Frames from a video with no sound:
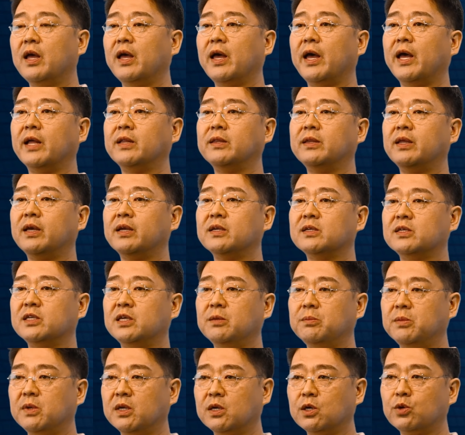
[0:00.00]
and then
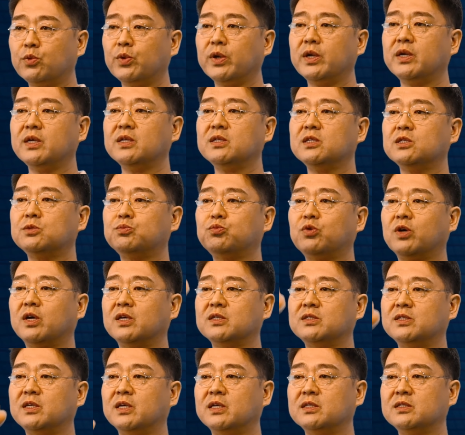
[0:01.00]
keep iterating this
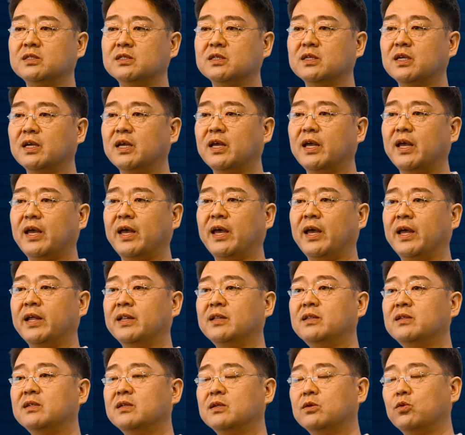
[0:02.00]
process,
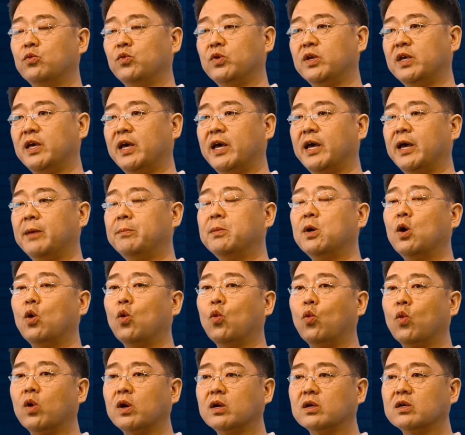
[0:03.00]
and we have
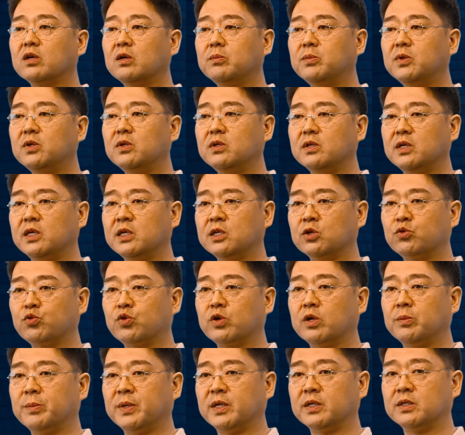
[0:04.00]
workable
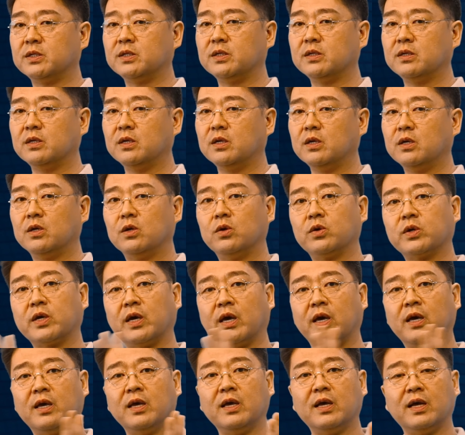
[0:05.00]
increment.
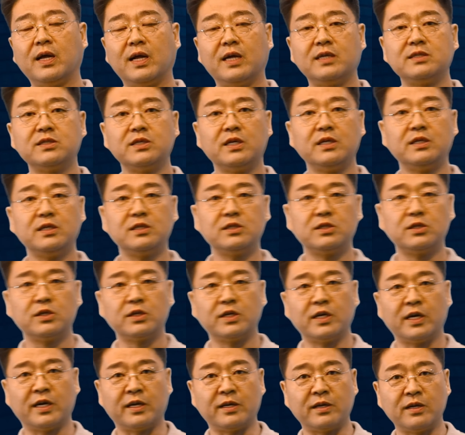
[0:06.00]
Okay, I'll say this
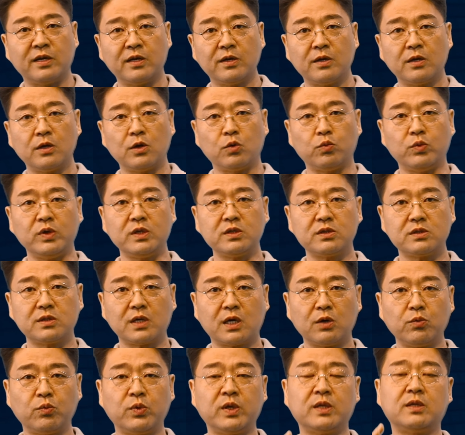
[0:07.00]
again. We
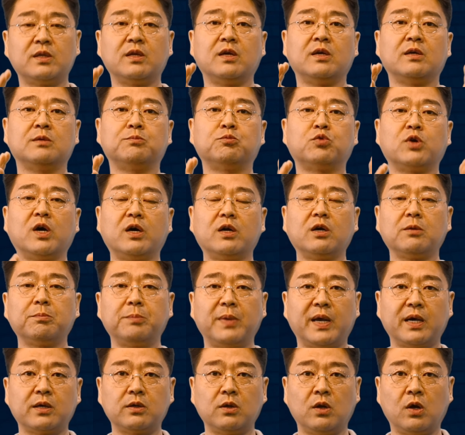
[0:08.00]
start with the product
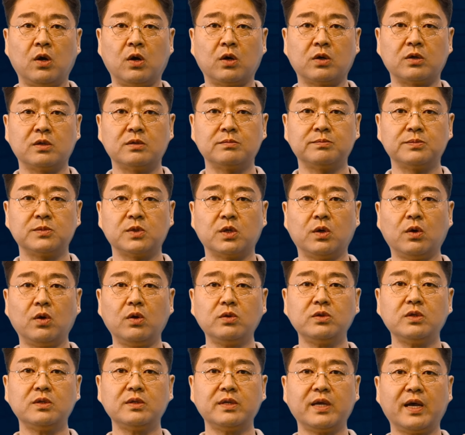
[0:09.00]
backlog, all
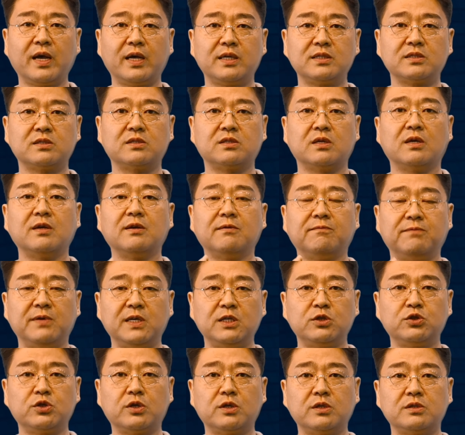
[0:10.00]
the tasks,
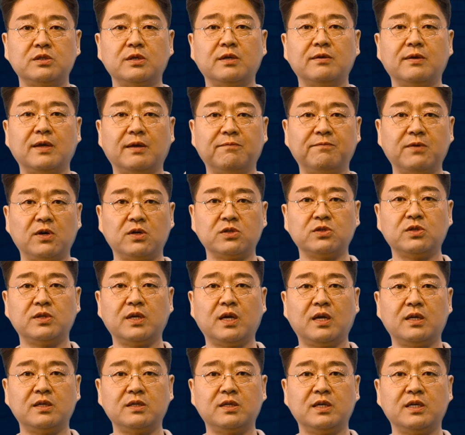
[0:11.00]
features,
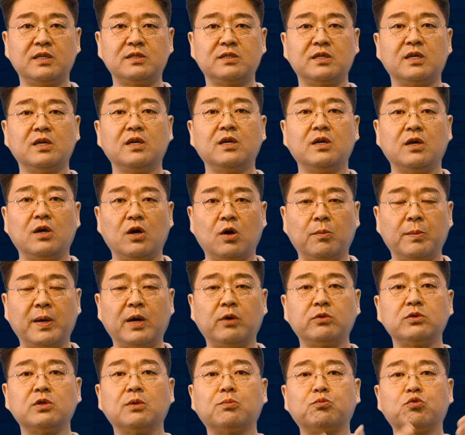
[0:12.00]
functionalities
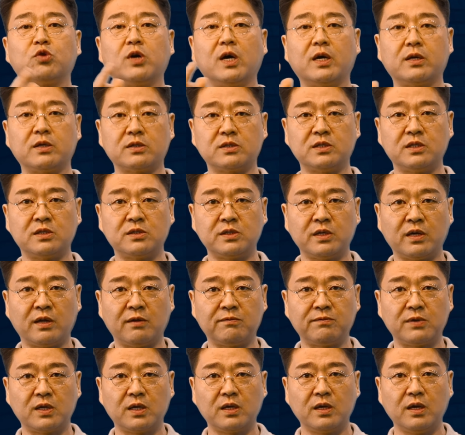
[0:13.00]
about the product itself.